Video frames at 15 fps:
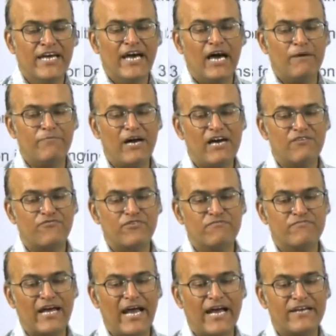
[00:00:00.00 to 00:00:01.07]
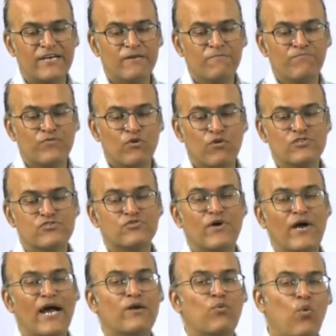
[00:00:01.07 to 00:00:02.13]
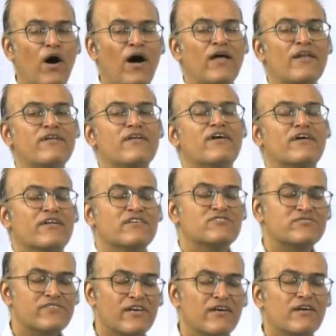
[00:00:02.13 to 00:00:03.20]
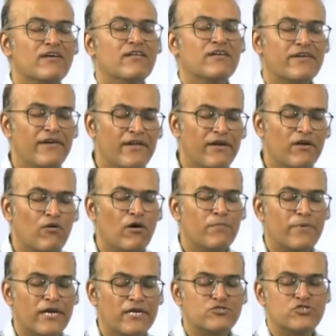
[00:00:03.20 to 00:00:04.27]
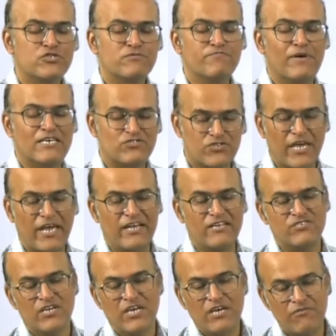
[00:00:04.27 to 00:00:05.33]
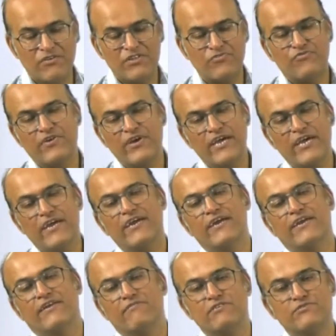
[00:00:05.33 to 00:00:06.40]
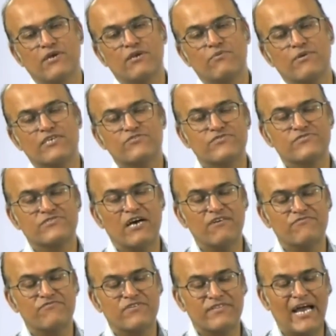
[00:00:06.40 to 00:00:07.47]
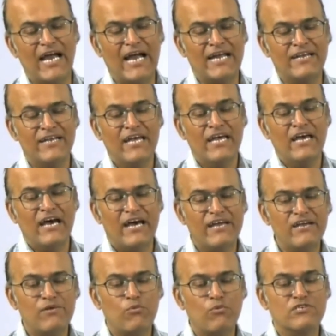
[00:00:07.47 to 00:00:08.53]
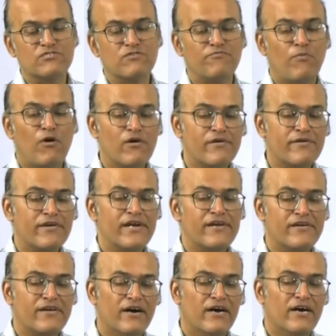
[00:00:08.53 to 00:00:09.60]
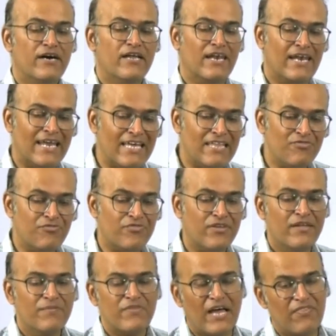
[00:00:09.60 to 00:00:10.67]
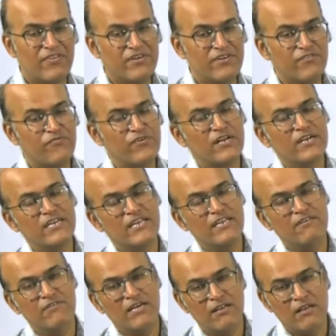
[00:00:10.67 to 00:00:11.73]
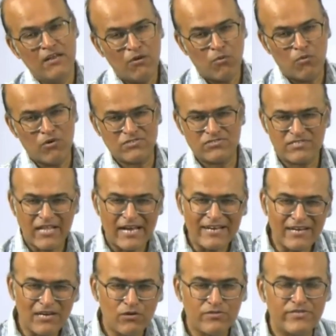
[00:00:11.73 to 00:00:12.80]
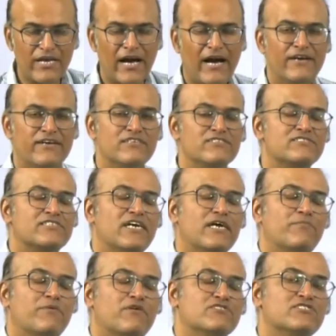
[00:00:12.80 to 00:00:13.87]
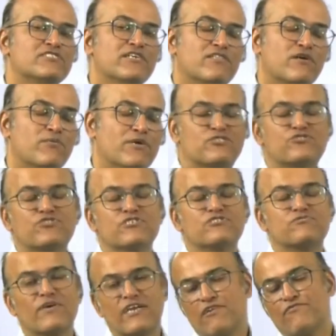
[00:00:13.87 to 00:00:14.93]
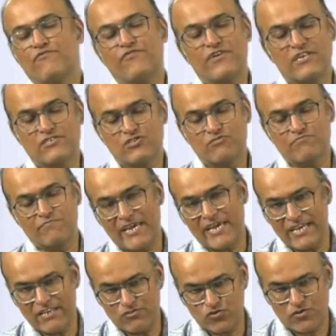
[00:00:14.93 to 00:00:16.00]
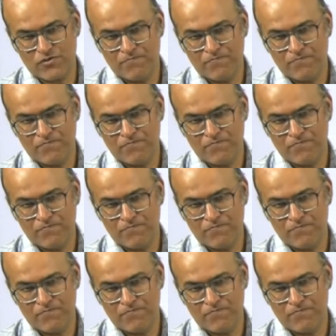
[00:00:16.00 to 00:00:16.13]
Apart from that, you also had one single reading comprehension passage with 3 individual questions after that. It was of moderate length and the difficulty level was slightly on the higher side because the questions were inference based.